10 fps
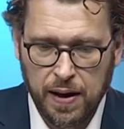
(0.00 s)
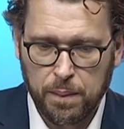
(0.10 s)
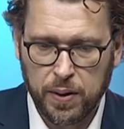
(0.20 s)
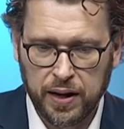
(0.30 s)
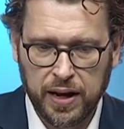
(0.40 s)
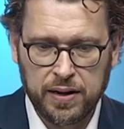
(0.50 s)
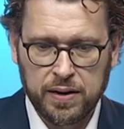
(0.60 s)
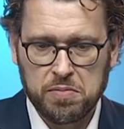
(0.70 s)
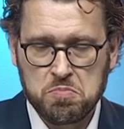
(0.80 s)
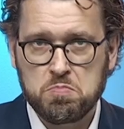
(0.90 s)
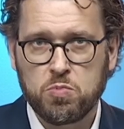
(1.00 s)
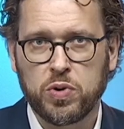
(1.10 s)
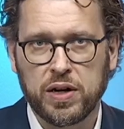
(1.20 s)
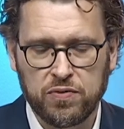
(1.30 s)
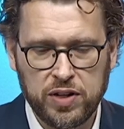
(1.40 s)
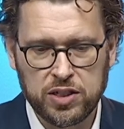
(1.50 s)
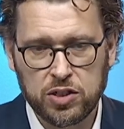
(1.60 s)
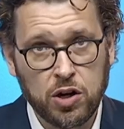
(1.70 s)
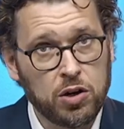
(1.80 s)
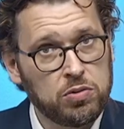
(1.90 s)
But again, we're in VS
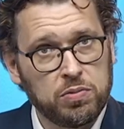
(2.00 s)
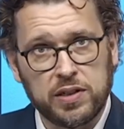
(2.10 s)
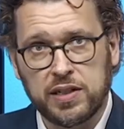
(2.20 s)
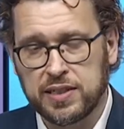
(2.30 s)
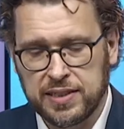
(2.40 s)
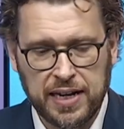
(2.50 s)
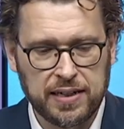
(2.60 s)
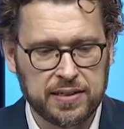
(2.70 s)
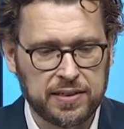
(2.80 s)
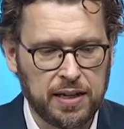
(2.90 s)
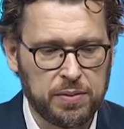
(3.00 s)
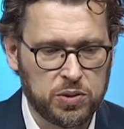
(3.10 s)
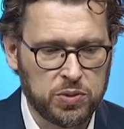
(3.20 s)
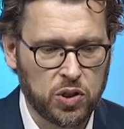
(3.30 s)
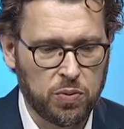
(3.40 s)
Code. We did exactly the same as we saw